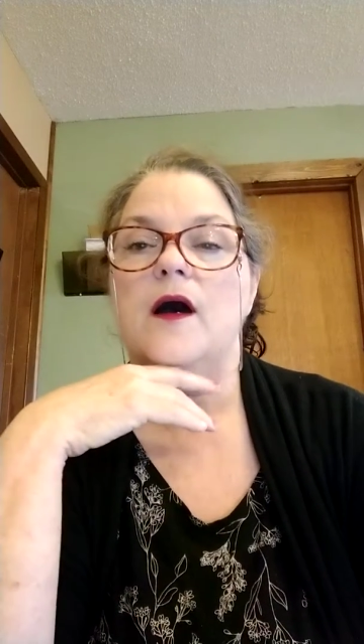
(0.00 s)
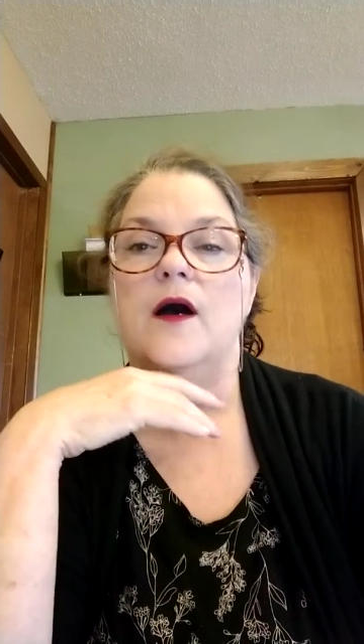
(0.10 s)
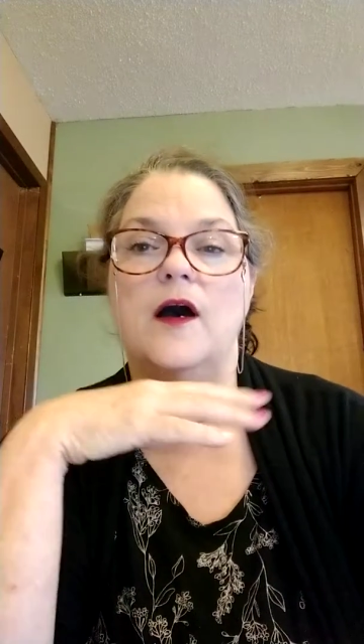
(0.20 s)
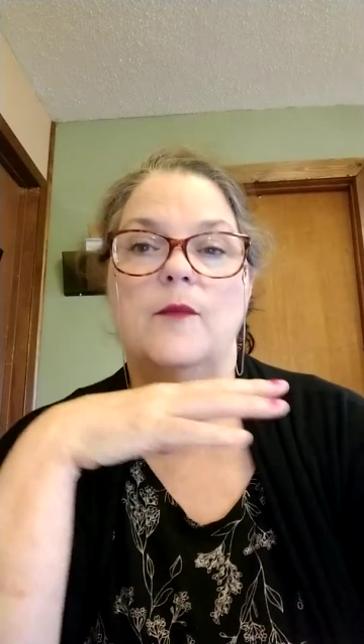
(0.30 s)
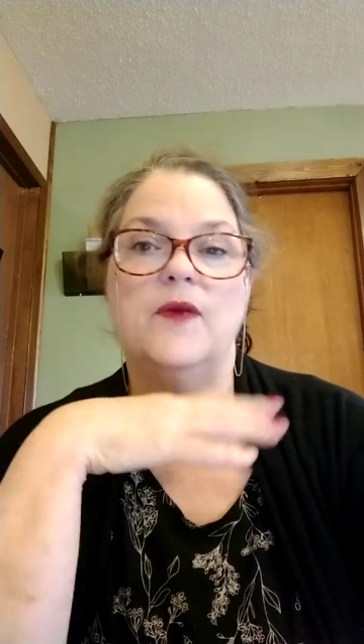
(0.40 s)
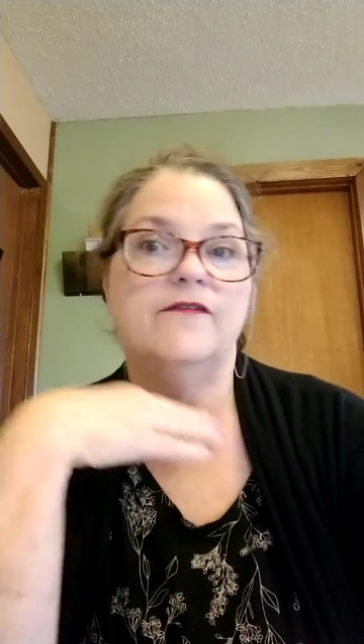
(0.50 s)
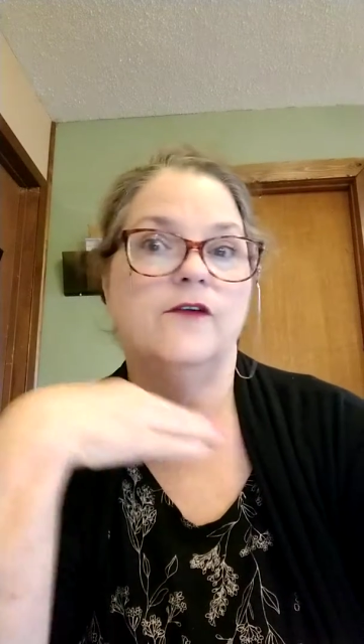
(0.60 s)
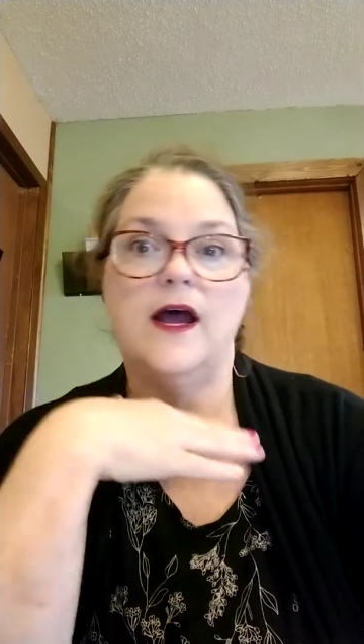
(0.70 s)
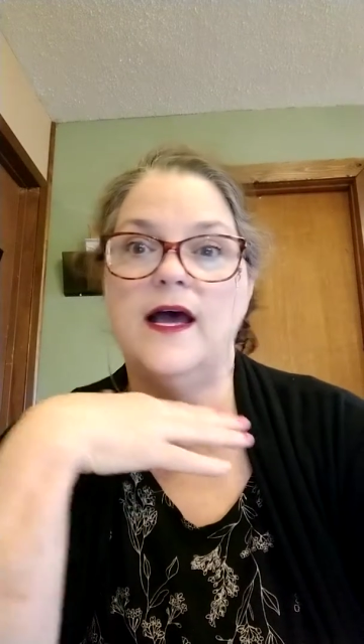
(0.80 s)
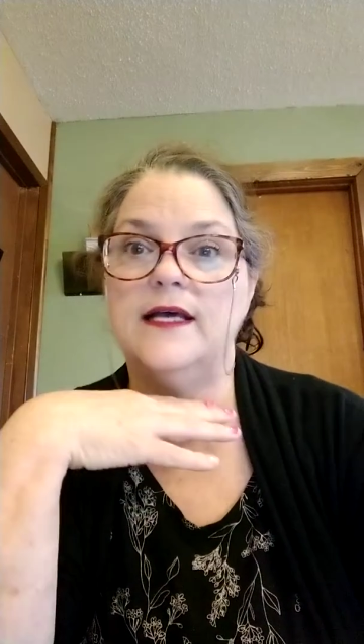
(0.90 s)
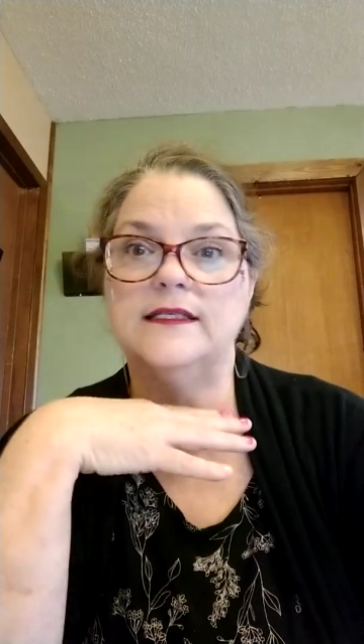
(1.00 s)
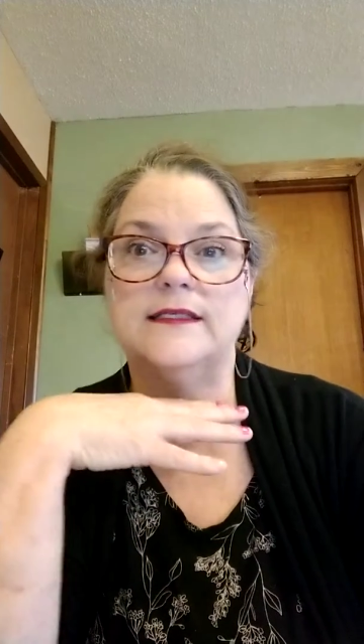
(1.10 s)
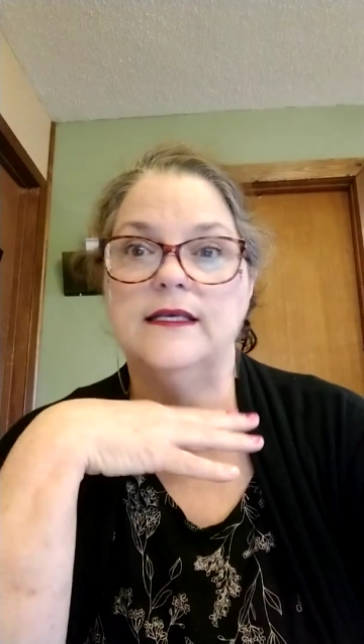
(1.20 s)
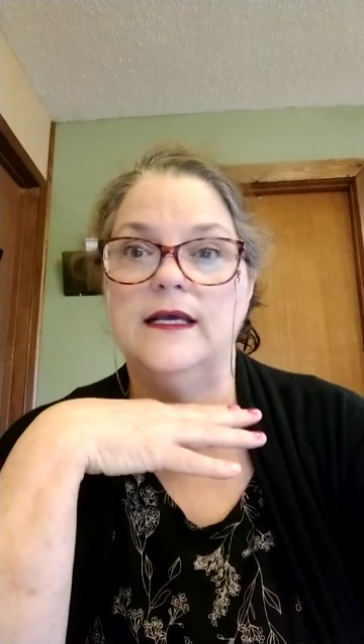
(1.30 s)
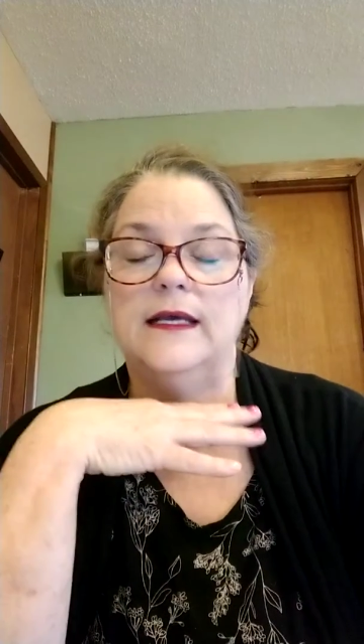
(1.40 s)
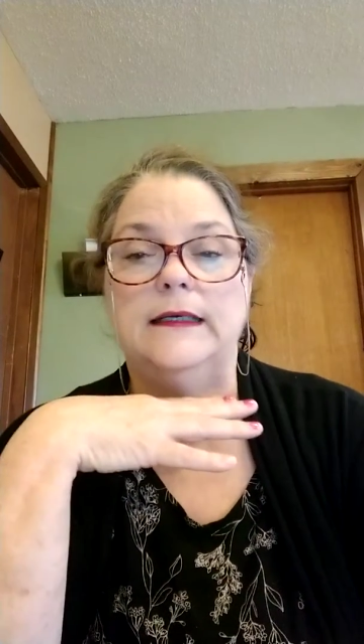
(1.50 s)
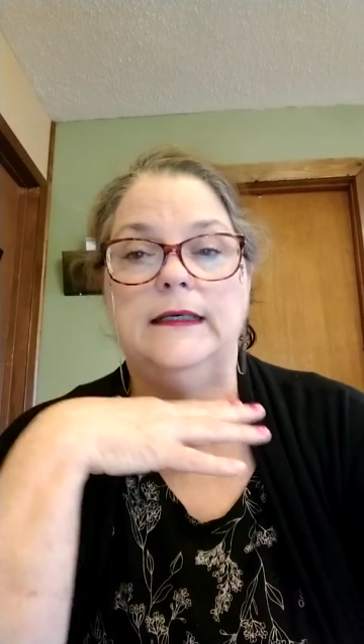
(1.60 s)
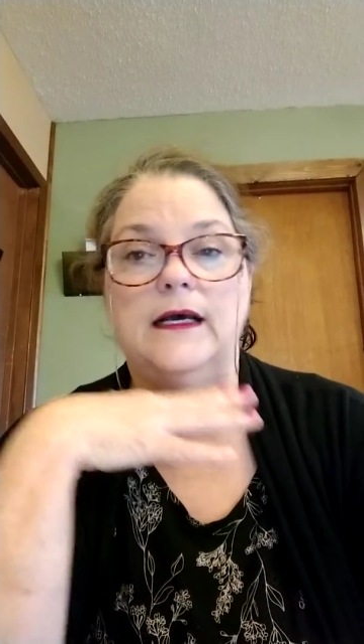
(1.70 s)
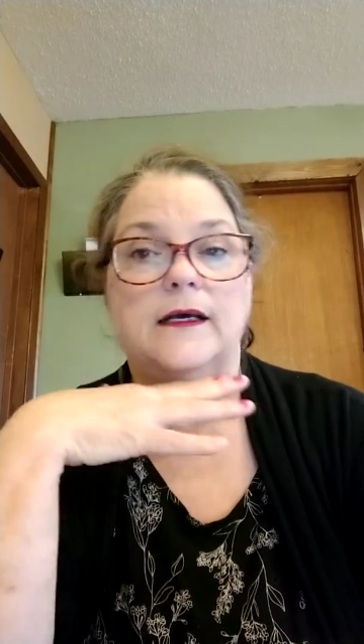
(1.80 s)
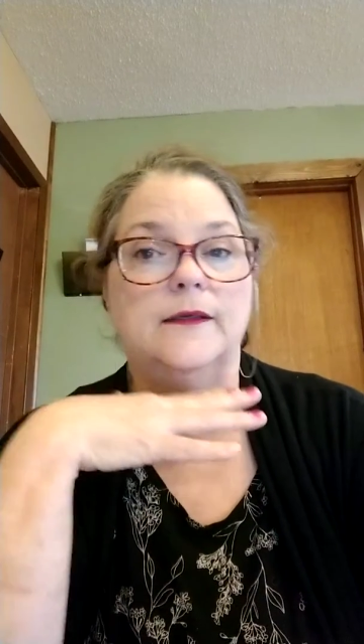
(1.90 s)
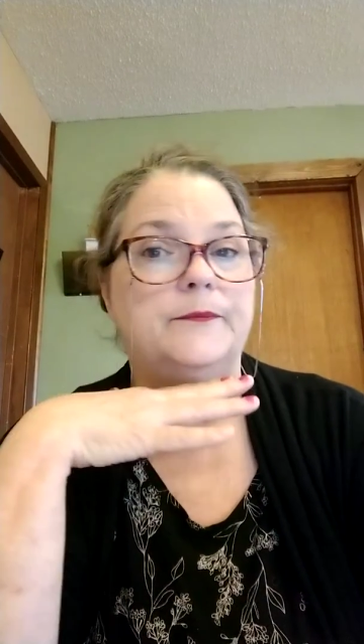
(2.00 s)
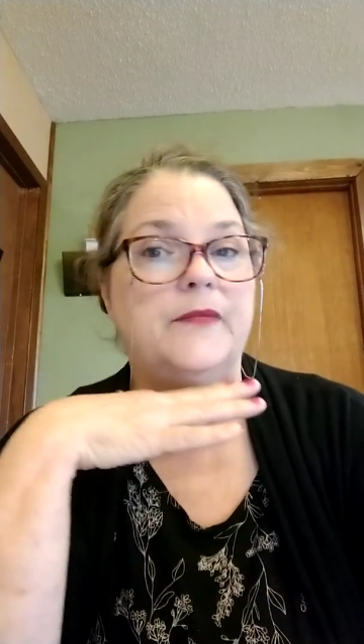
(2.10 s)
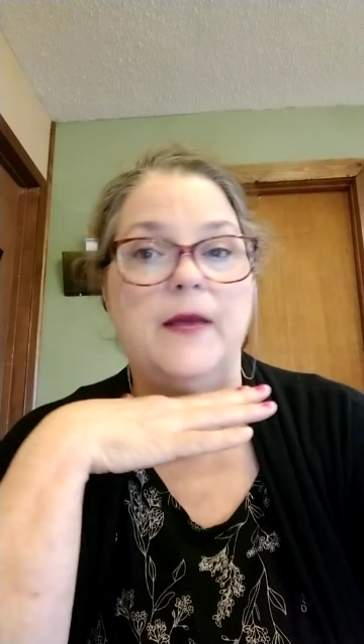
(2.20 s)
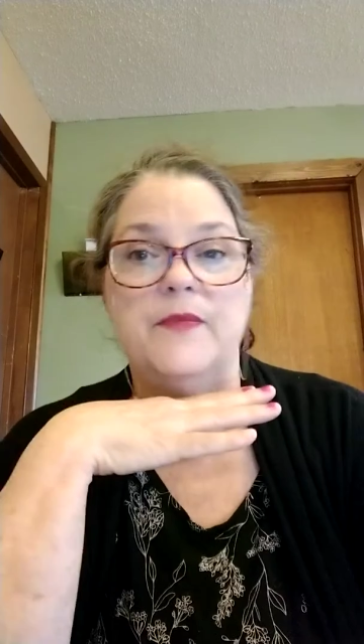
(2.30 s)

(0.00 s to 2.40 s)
But for us, I